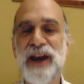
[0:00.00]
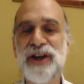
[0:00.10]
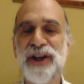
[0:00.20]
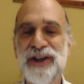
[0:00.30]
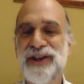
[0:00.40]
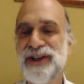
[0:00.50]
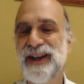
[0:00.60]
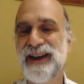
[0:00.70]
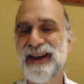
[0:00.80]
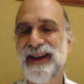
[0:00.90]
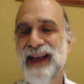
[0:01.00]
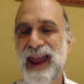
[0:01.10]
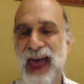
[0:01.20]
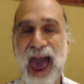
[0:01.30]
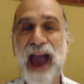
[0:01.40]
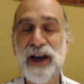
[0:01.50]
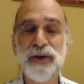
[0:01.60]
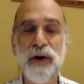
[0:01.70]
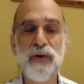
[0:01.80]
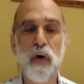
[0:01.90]
engines, and
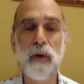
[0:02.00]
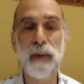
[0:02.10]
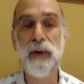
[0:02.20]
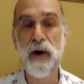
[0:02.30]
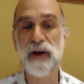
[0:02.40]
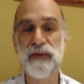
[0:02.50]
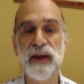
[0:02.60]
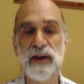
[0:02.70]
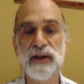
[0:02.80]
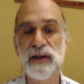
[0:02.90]
hacks are a normal part of this.